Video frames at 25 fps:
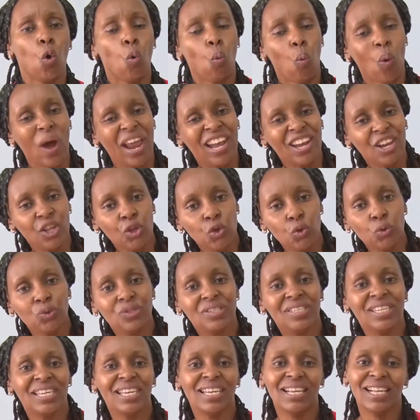while
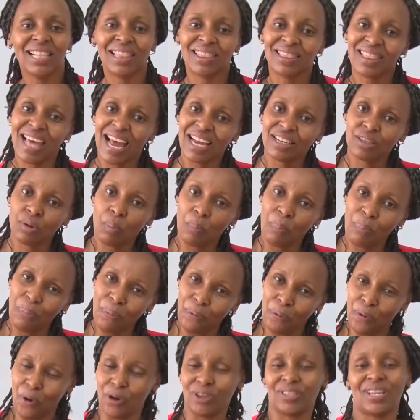using that
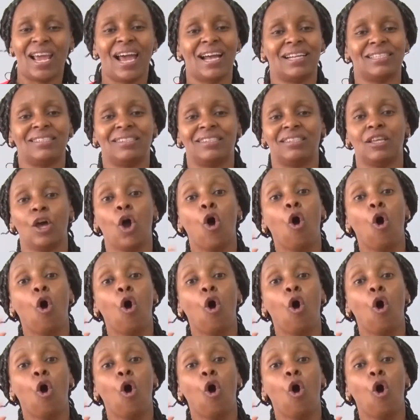product,